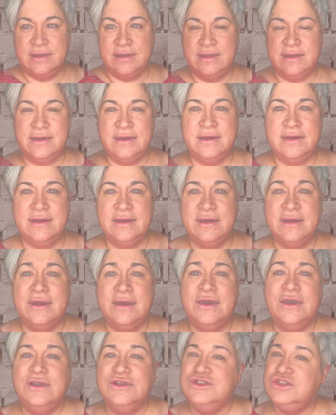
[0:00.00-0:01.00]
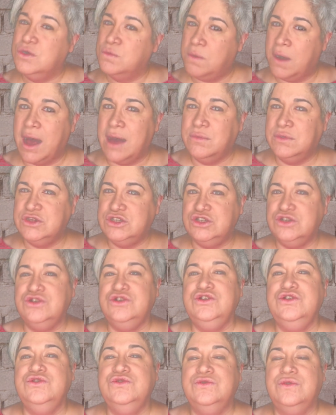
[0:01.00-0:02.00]
So as you can see, this is
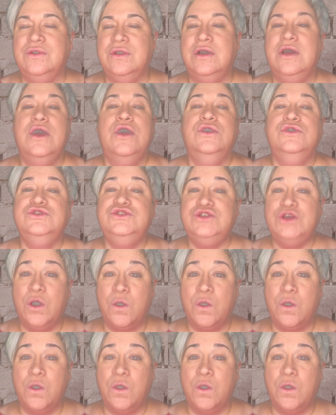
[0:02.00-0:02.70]
not working.